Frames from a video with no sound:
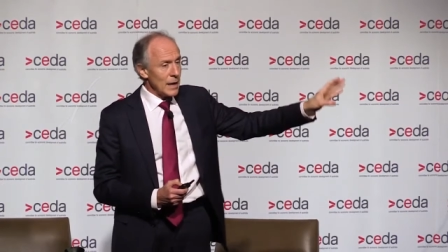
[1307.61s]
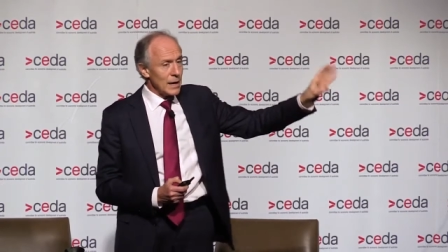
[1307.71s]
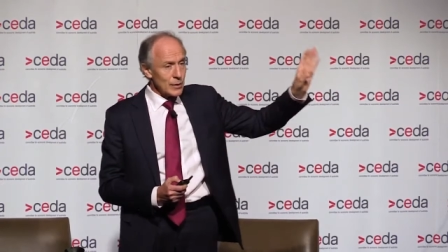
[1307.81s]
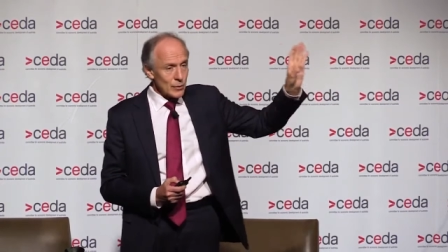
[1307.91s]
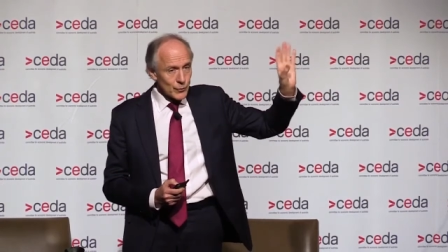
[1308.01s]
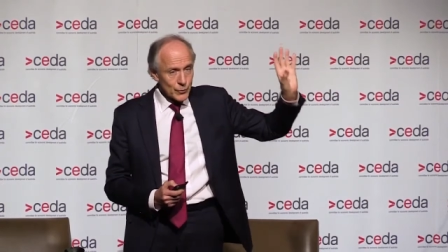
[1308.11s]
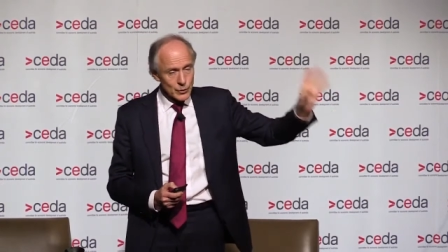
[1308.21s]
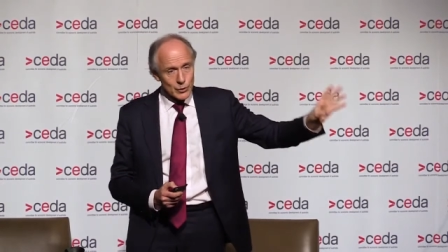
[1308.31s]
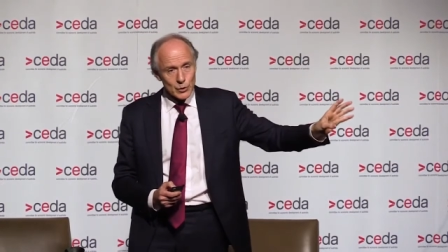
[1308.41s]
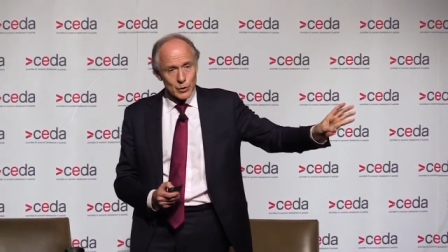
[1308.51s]
and its
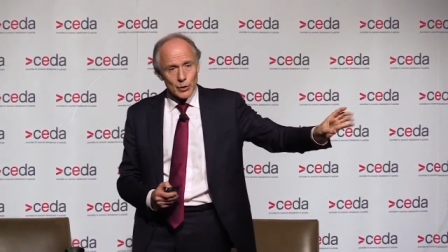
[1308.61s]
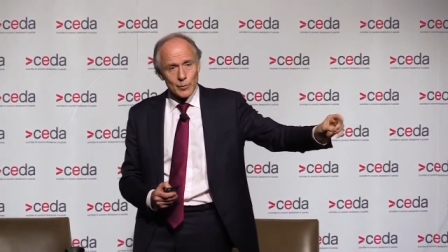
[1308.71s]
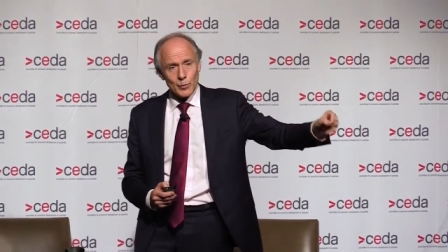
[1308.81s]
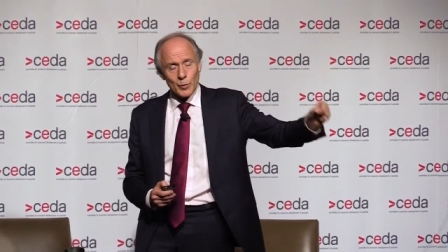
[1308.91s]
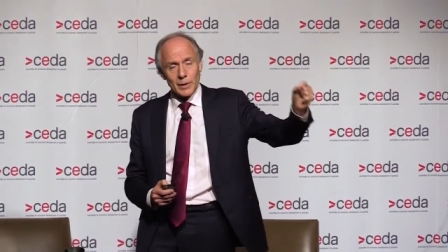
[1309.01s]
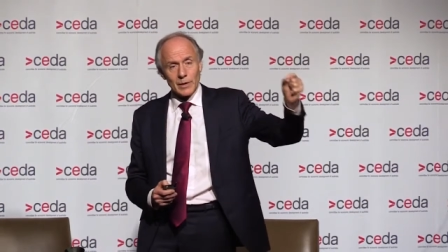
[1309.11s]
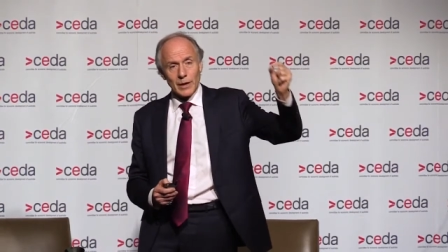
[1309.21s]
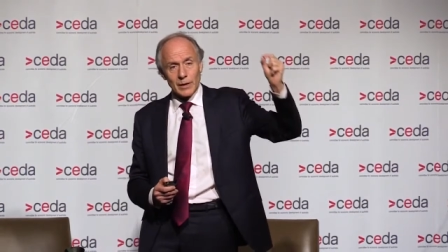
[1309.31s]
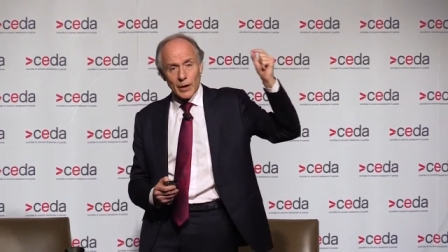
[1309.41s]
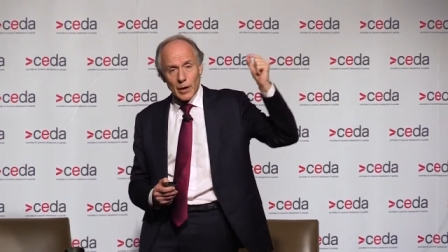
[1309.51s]
first job will be to
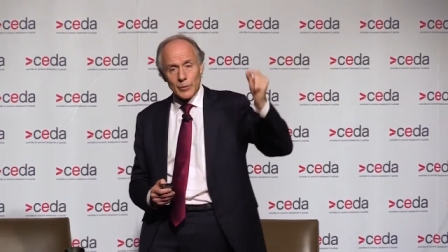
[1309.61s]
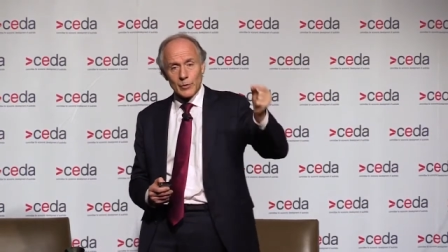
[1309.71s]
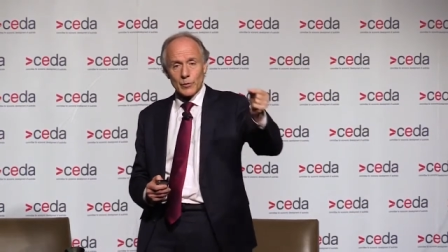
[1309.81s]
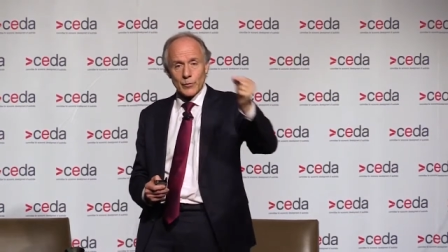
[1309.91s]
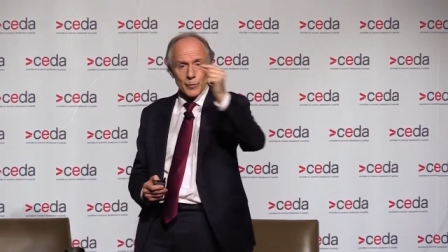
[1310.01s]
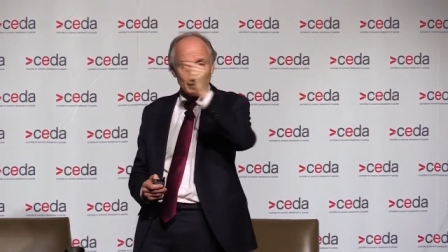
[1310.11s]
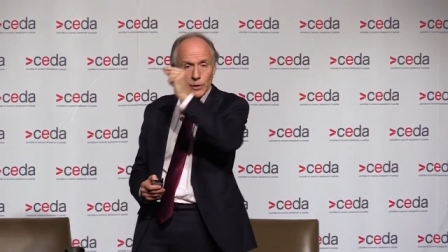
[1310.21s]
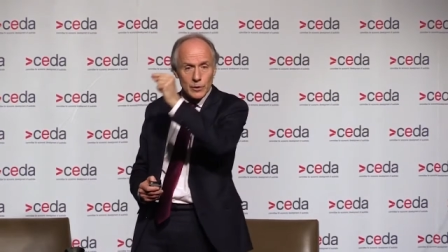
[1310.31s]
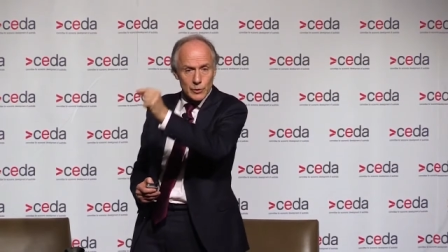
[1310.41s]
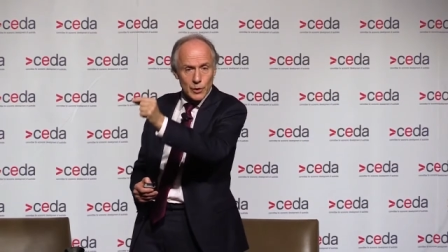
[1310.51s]
take hydrogen from
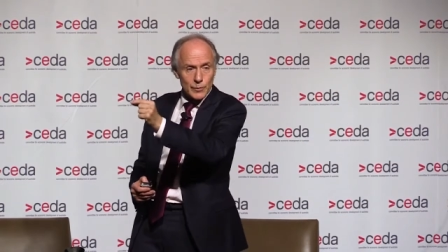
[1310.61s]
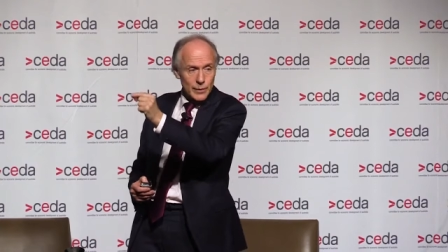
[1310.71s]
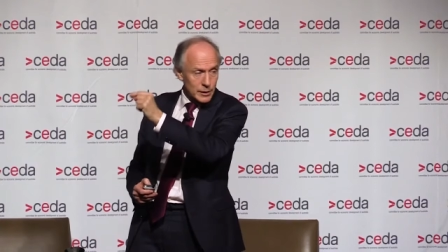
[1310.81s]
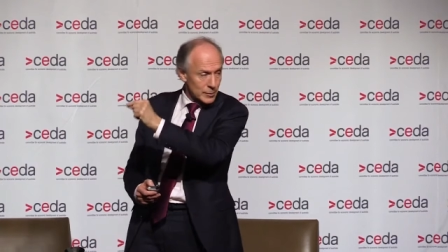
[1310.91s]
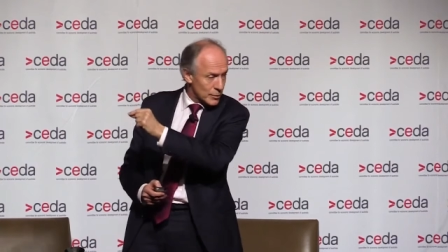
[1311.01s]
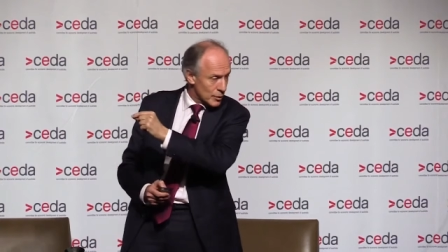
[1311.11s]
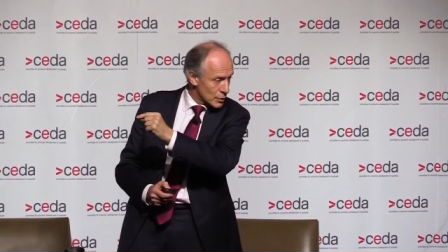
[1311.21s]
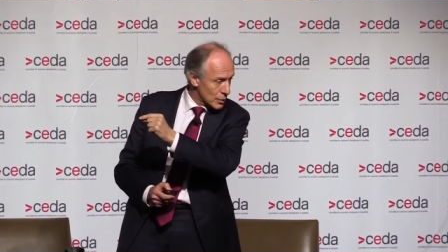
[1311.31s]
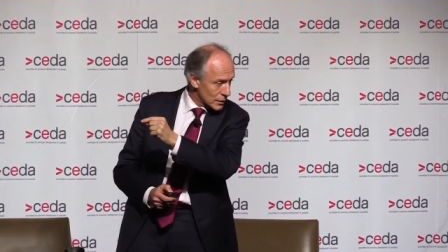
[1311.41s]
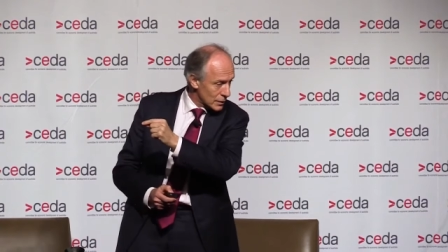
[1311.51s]
the Latrobe Valley
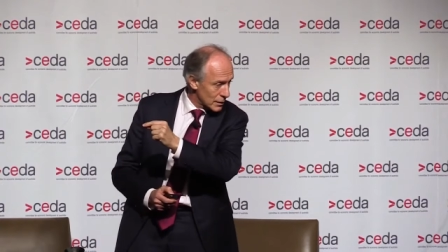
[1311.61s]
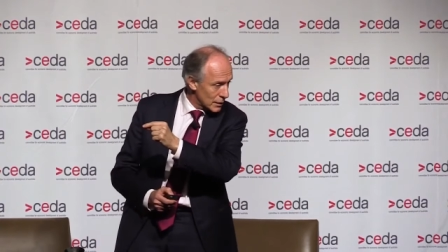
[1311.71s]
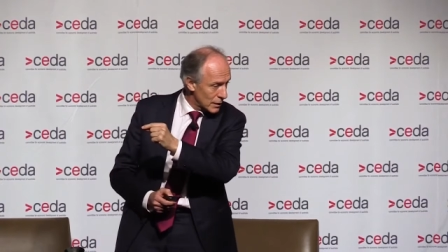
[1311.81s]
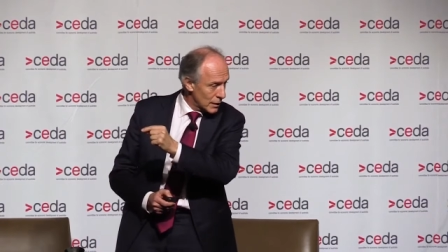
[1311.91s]
project